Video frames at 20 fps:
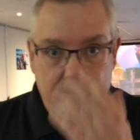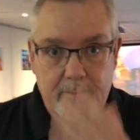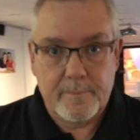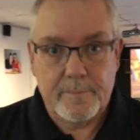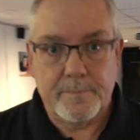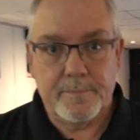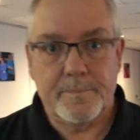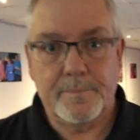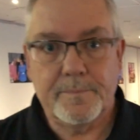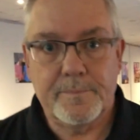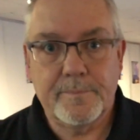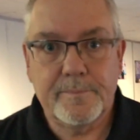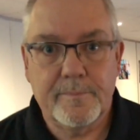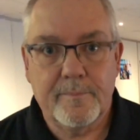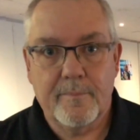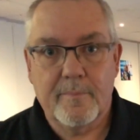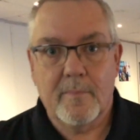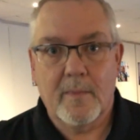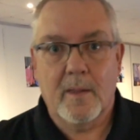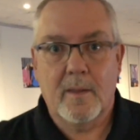being here today is
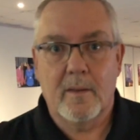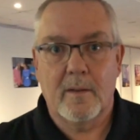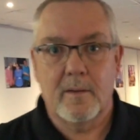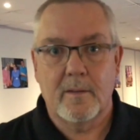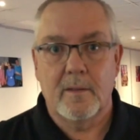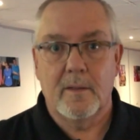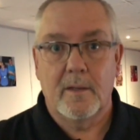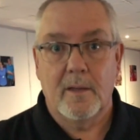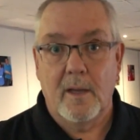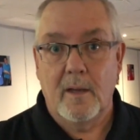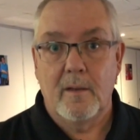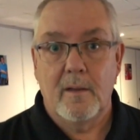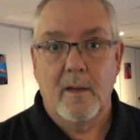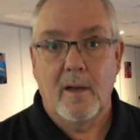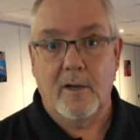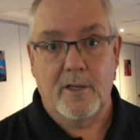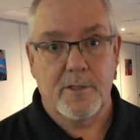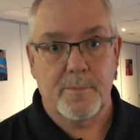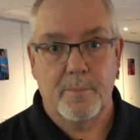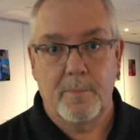great, isn't it?
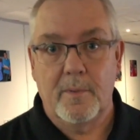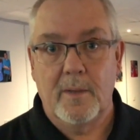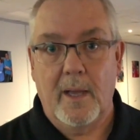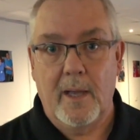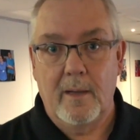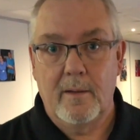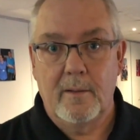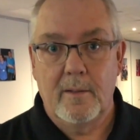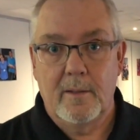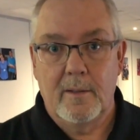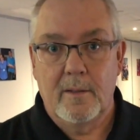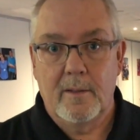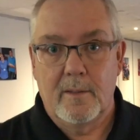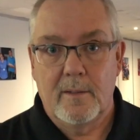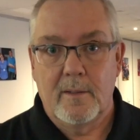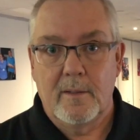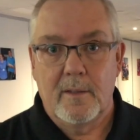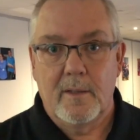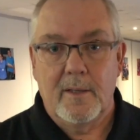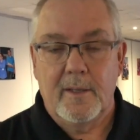Kids are buzzing with
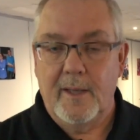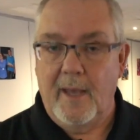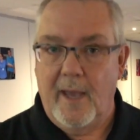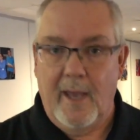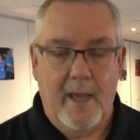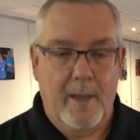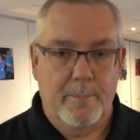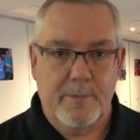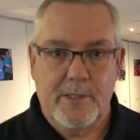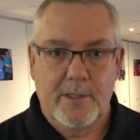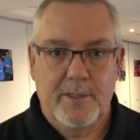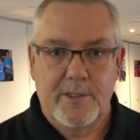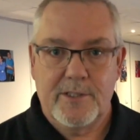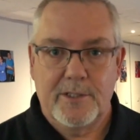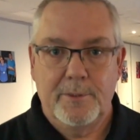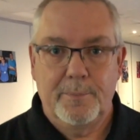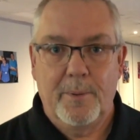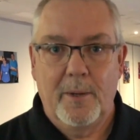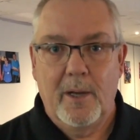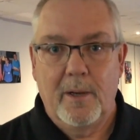it. Yeah,
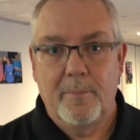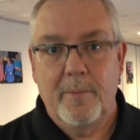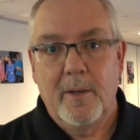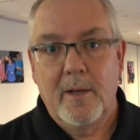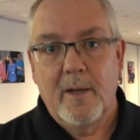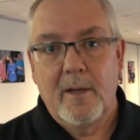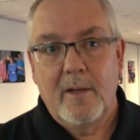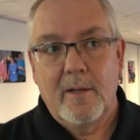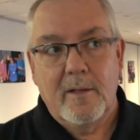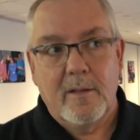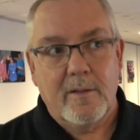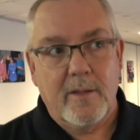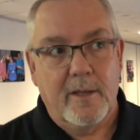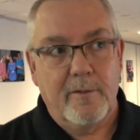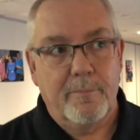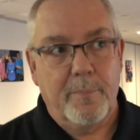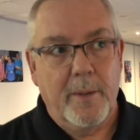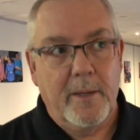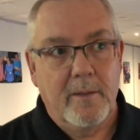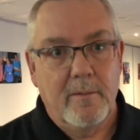absolutely superb.
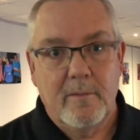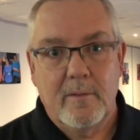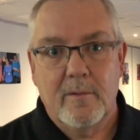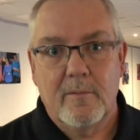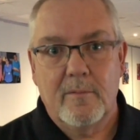They've been